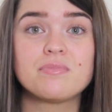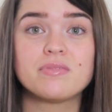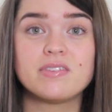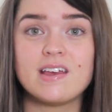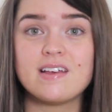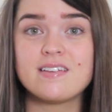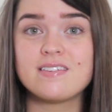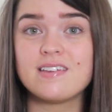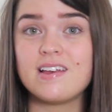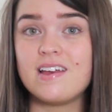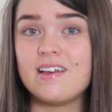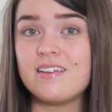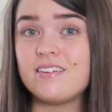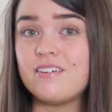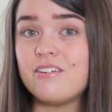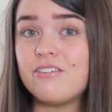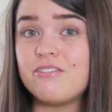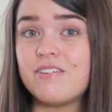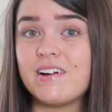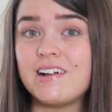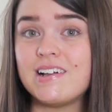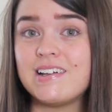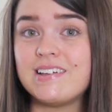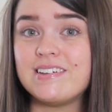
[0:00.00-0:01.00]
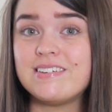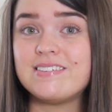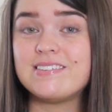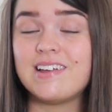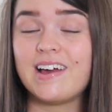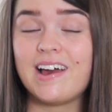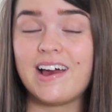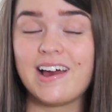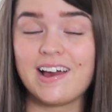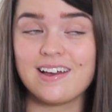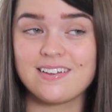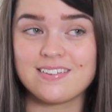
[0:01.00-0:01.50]
This is a
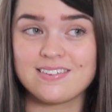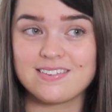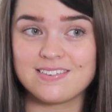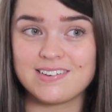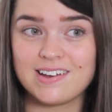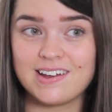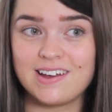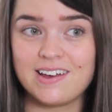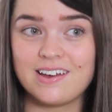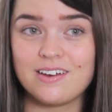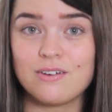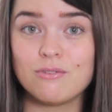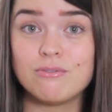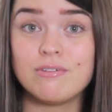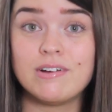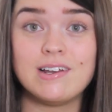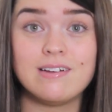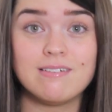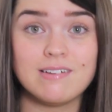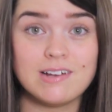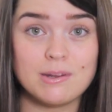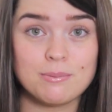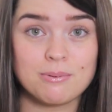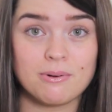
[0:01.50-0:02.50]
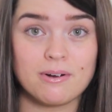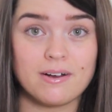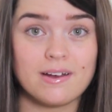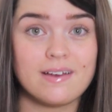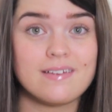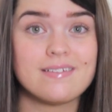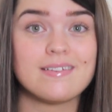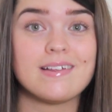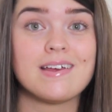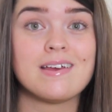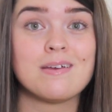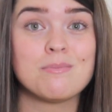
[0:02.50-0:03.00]
fantastic, really, really
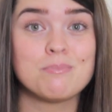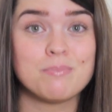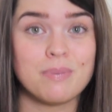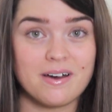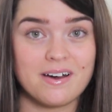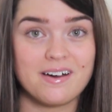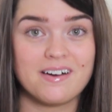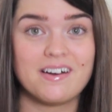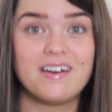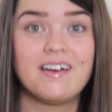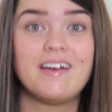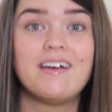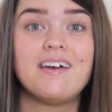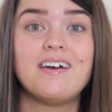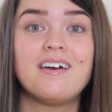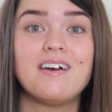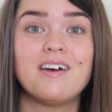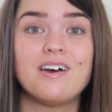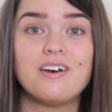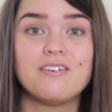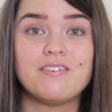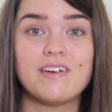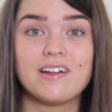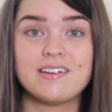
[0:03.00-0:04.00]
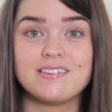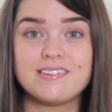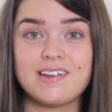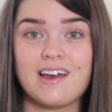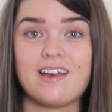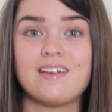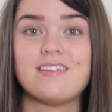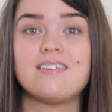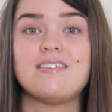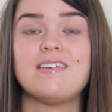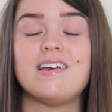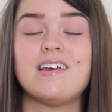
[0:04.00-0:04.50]
pricey, but a
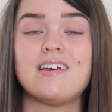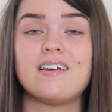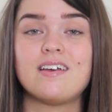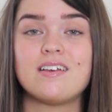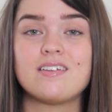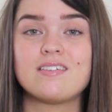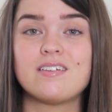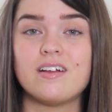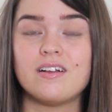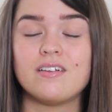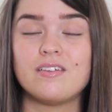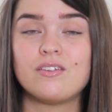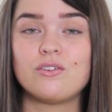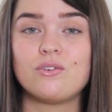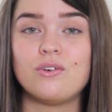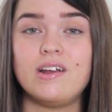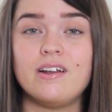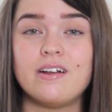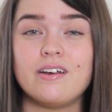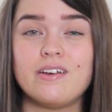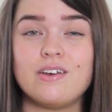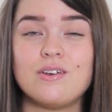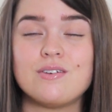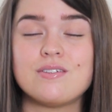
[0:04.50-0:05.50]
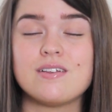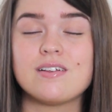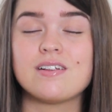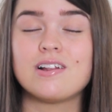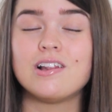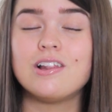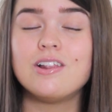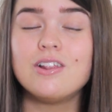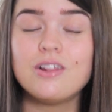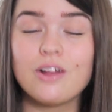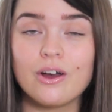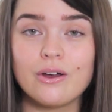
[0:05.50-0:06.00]
fantastic sunscreen. I use this
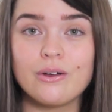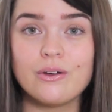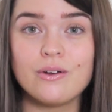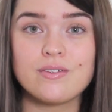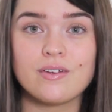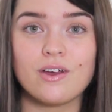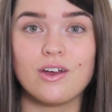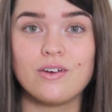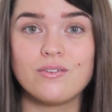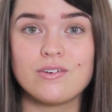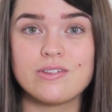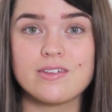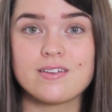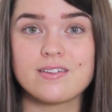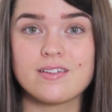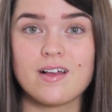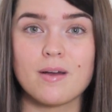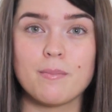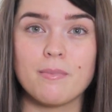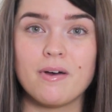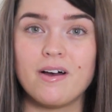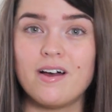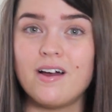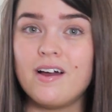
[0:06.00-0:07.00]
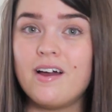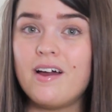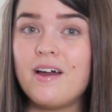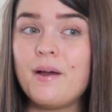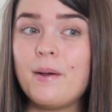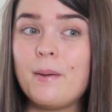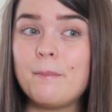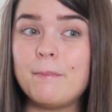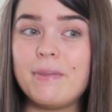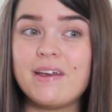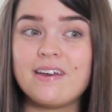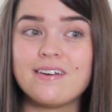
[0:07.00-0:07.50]
loads over the summer
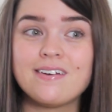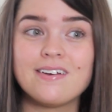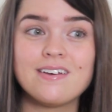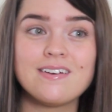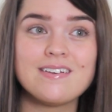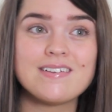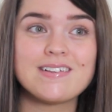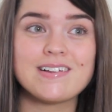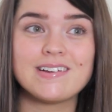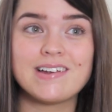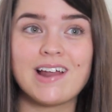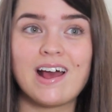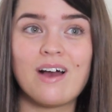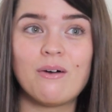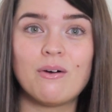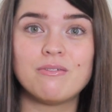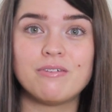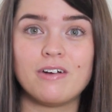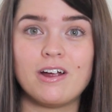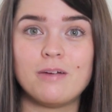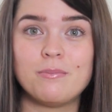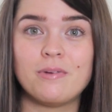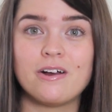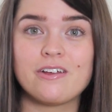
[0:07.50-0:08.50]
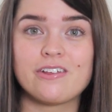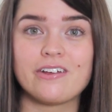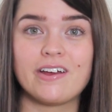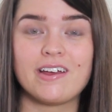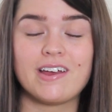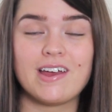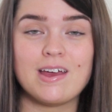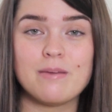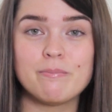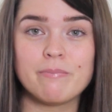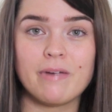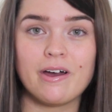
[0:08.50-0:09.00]
because now I'm very much
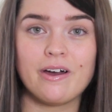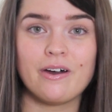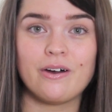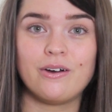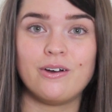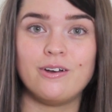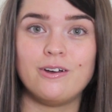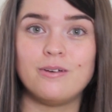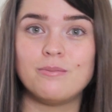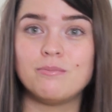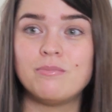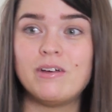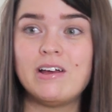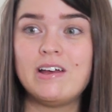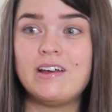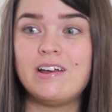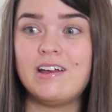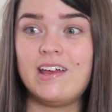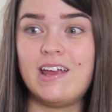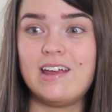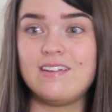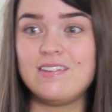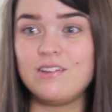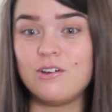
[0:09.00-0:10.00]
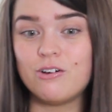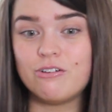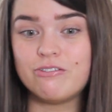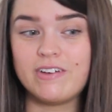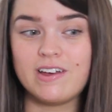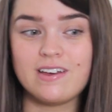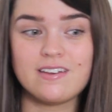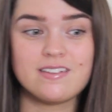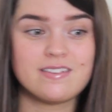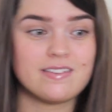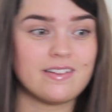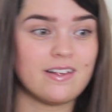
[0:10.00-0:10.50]
like in my home, in the
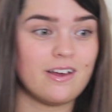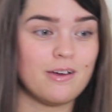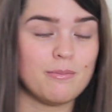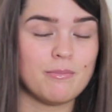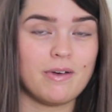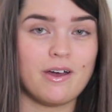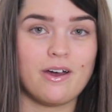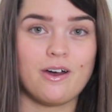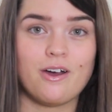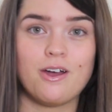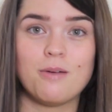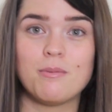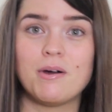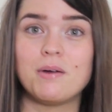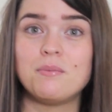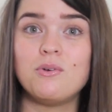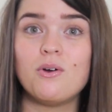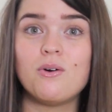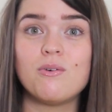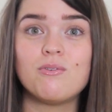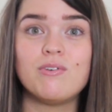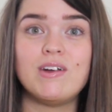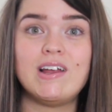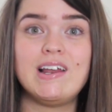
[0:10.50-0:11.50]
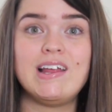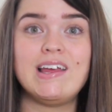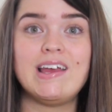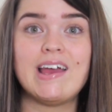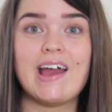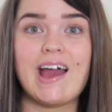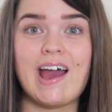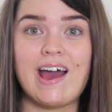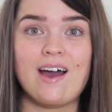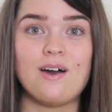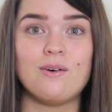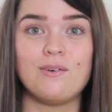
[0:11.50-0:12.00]
office, at my home. I'm not really
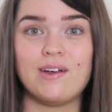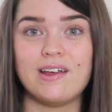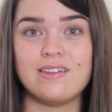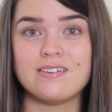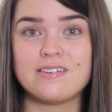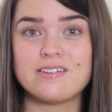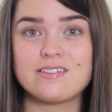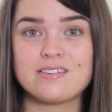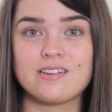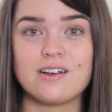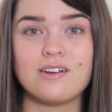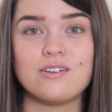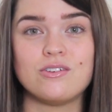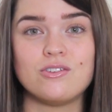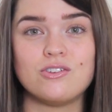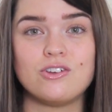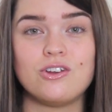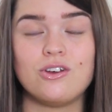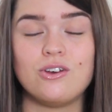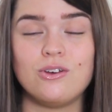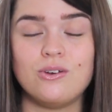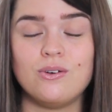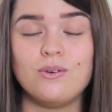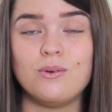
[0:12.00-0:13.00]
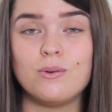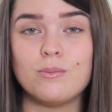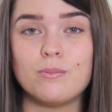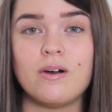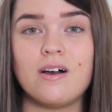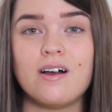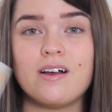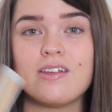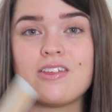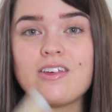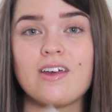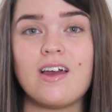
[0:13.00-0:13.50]
out in the sun too
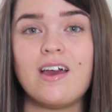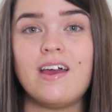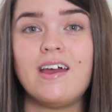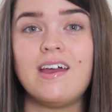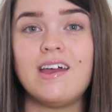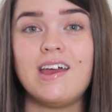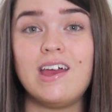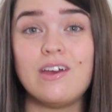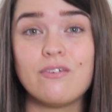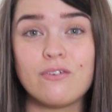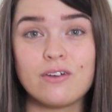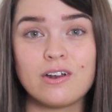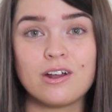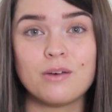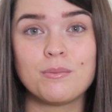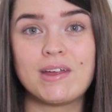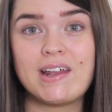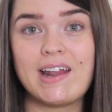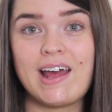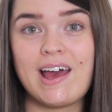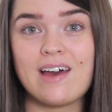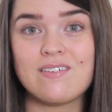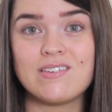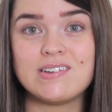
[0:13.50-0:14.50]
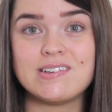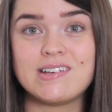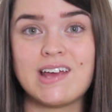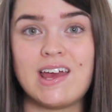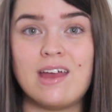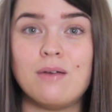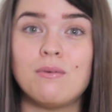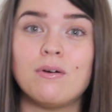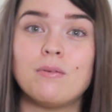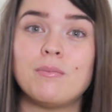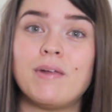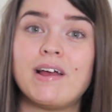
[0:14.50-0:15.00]
much. If I'm going to have a
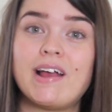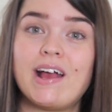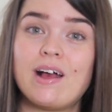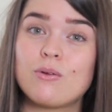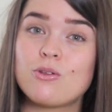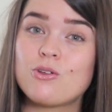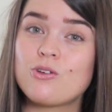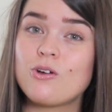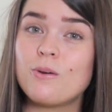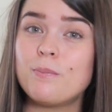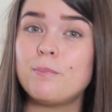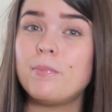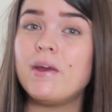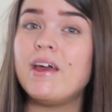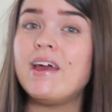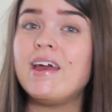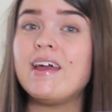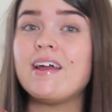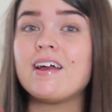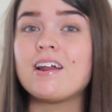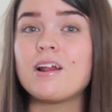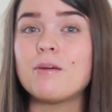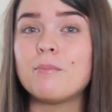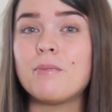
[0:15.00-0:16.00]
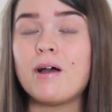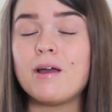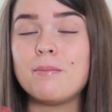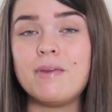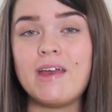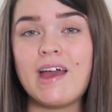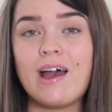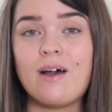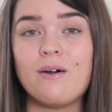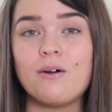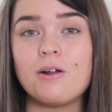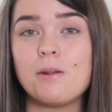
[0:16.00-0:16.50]
day where I'm like out shopping and I might
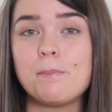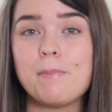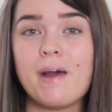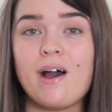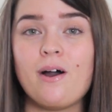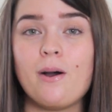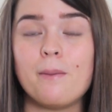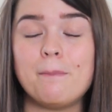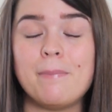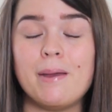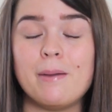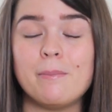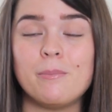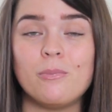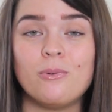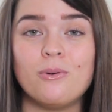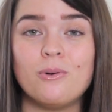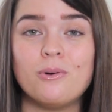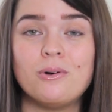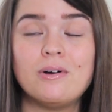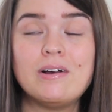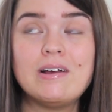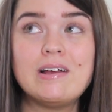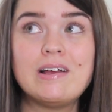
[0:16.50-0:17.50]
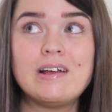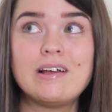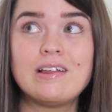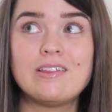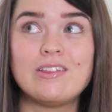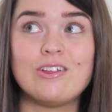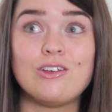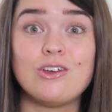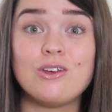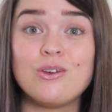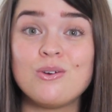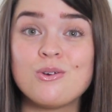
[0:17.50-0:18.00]
be out and about a bit more
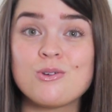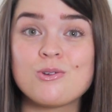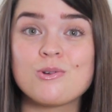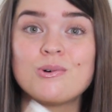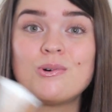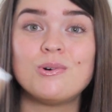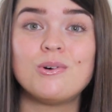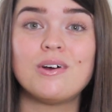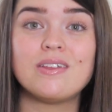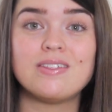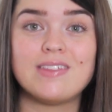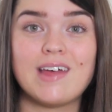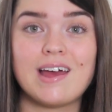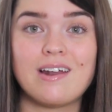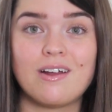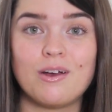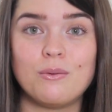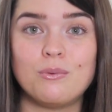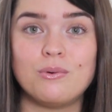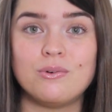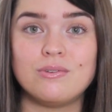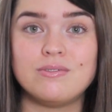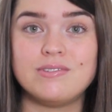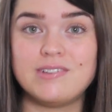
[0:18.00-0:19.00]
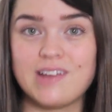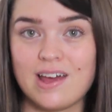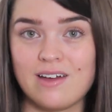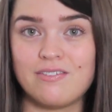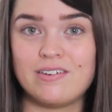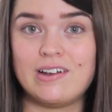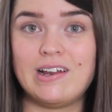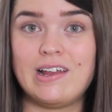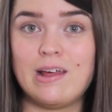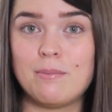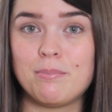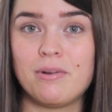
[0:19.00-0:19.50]
than usual, then I will
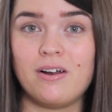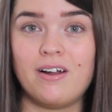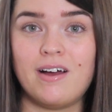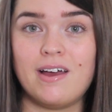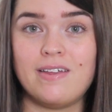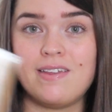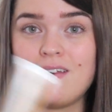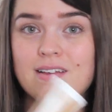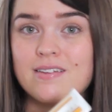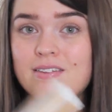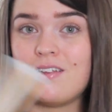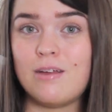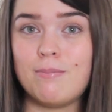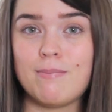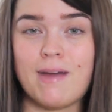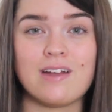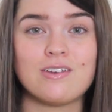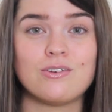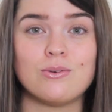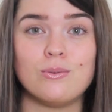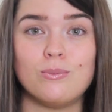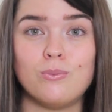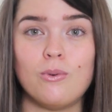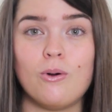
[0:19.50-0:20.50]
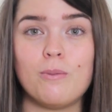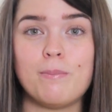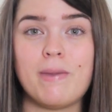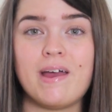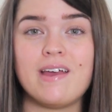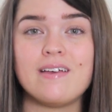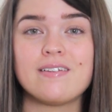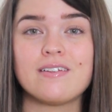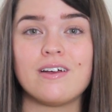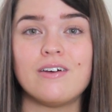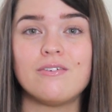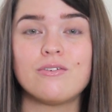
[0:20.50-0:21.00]
definitely apply this no matter what
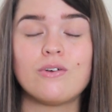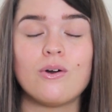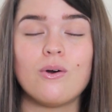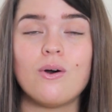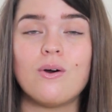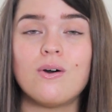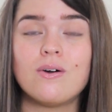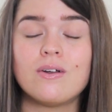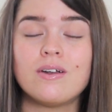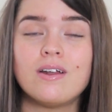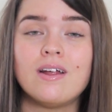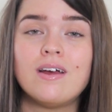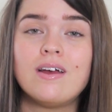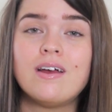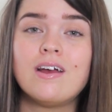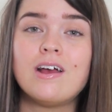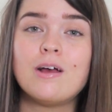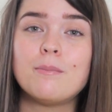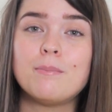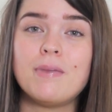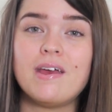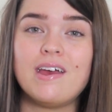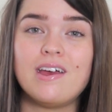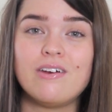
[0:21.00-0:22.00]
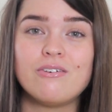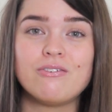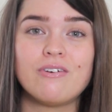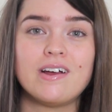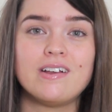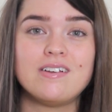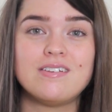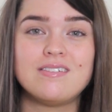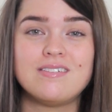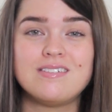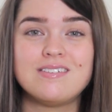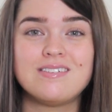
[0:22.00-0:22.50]
base I've got on. But if
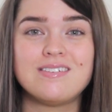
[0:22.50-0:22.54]
I